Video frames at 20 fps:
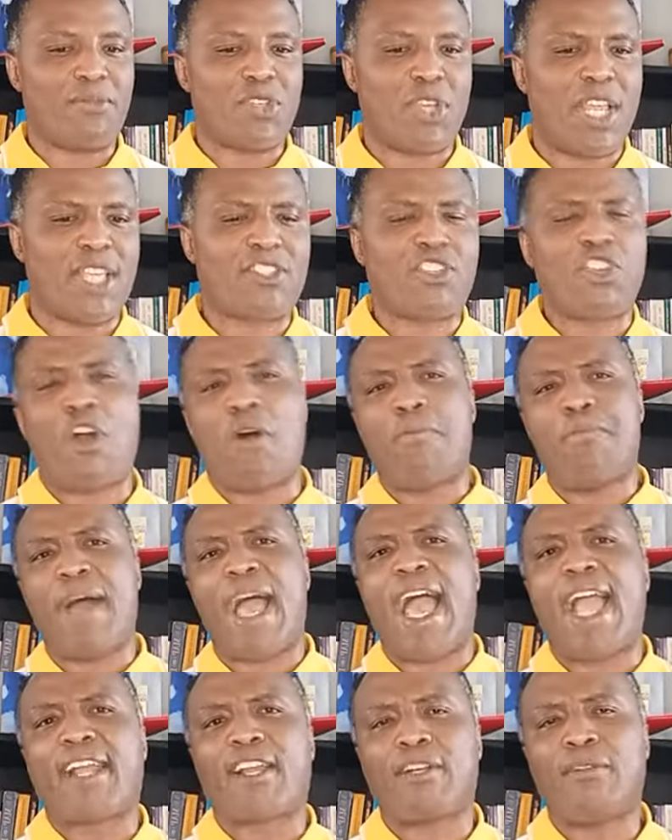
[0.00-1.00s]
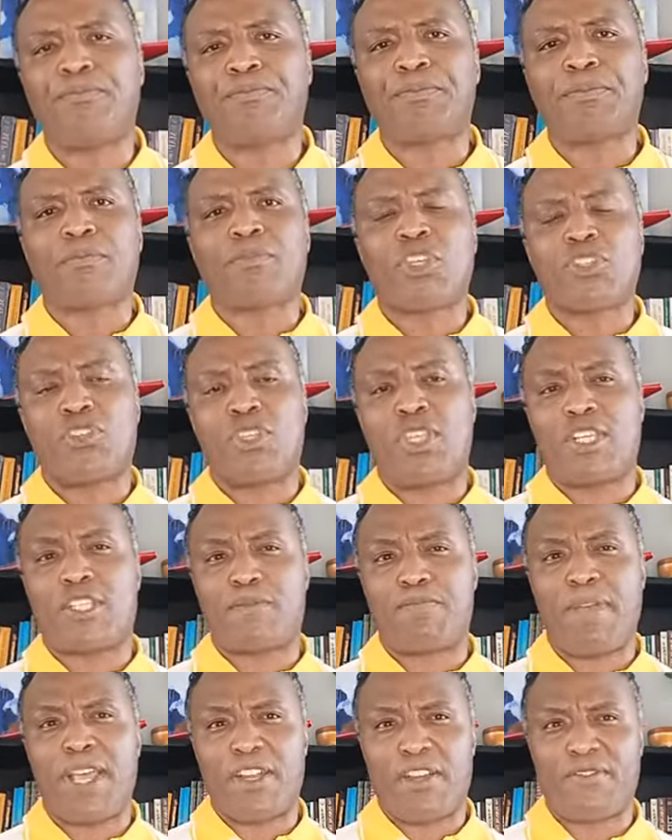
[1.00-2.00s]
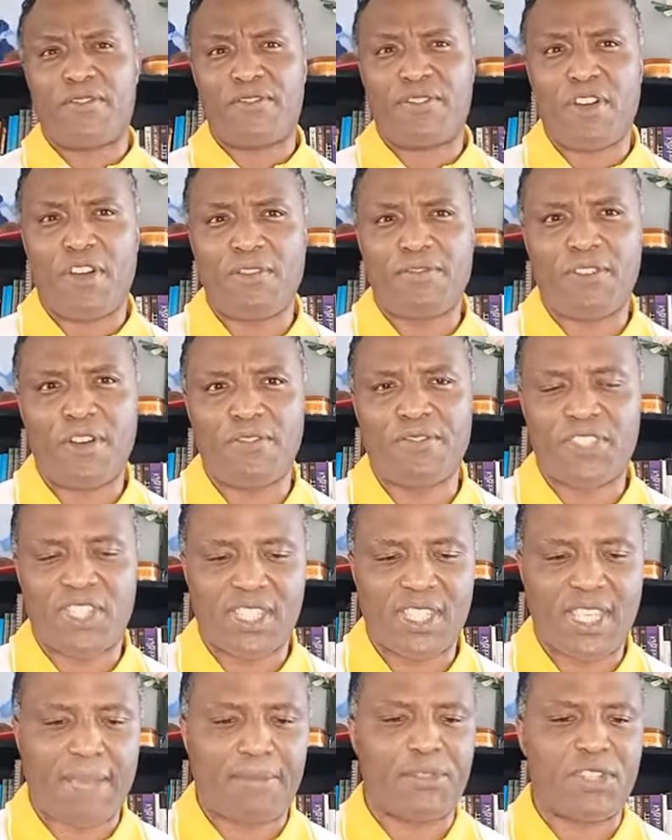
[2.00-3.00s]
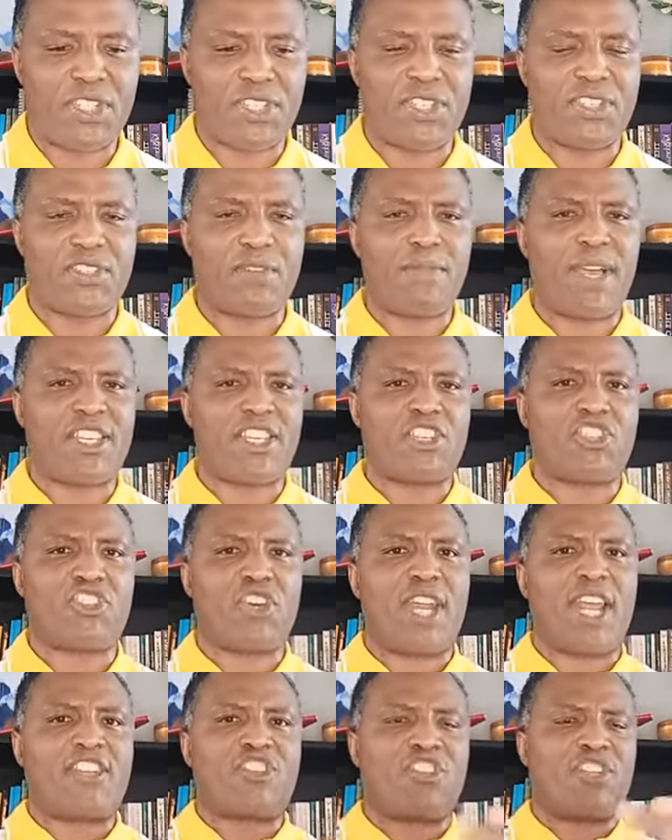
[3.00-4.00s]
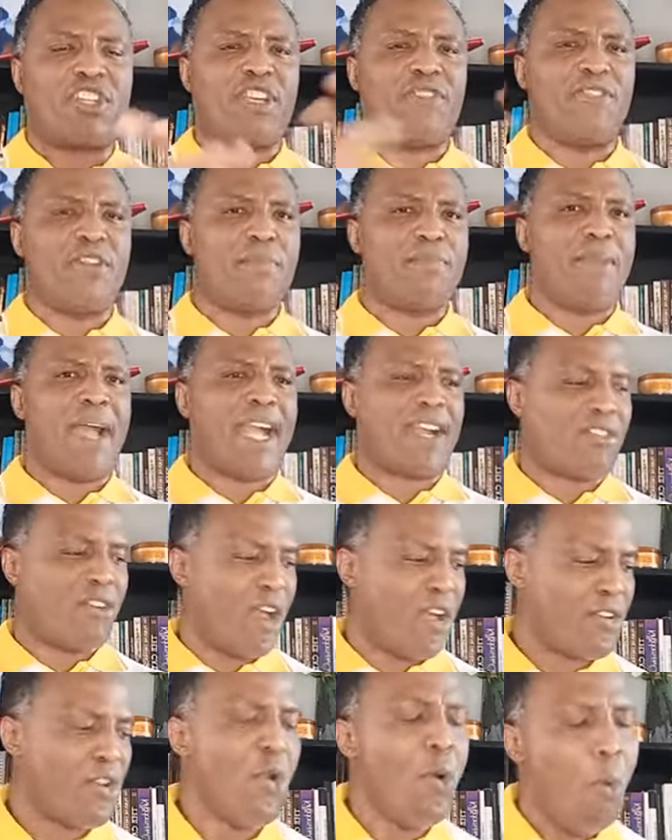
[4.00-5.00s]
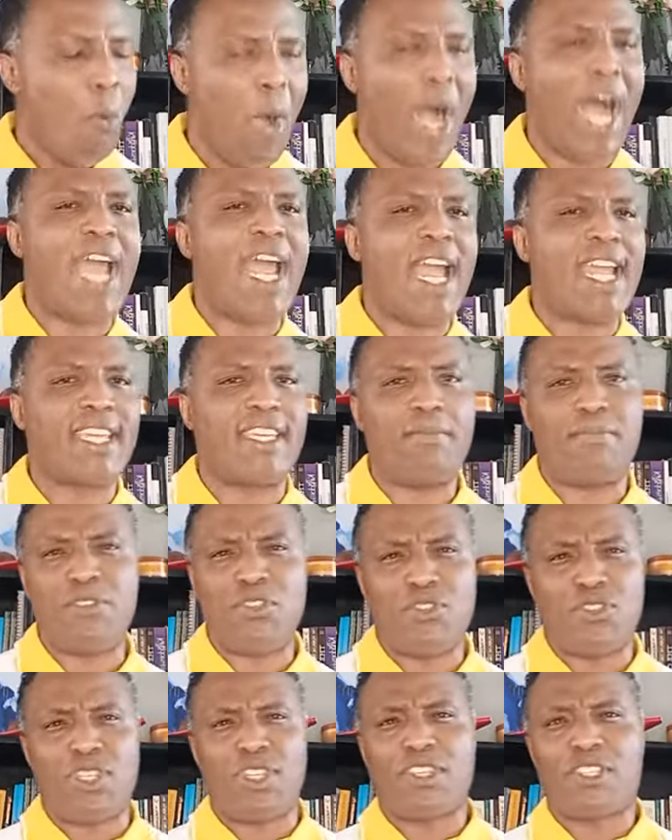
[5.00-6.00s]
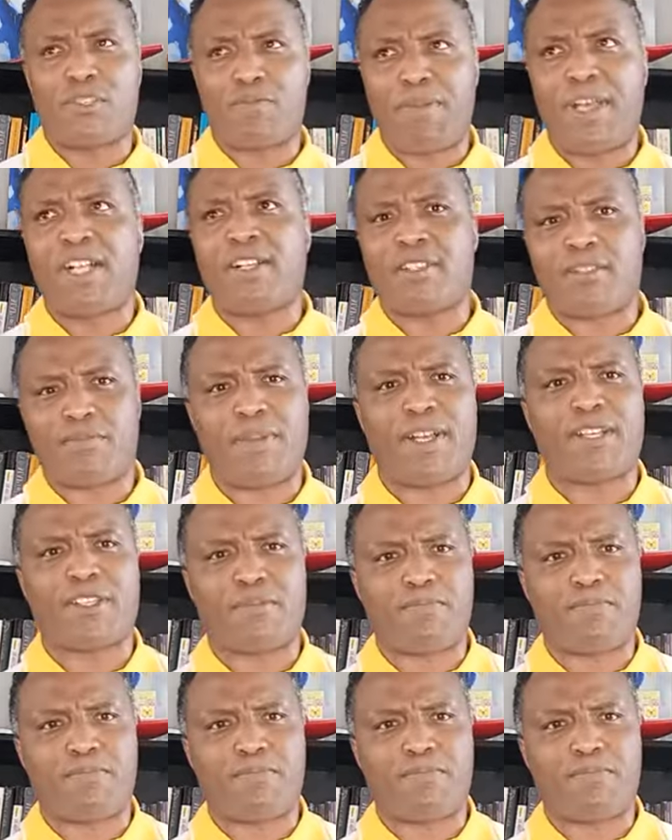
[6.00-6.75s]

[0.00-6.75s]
So let's go back to the spell of, of, of skepticism. I just thought I should give you a background why I keep using spell, spell,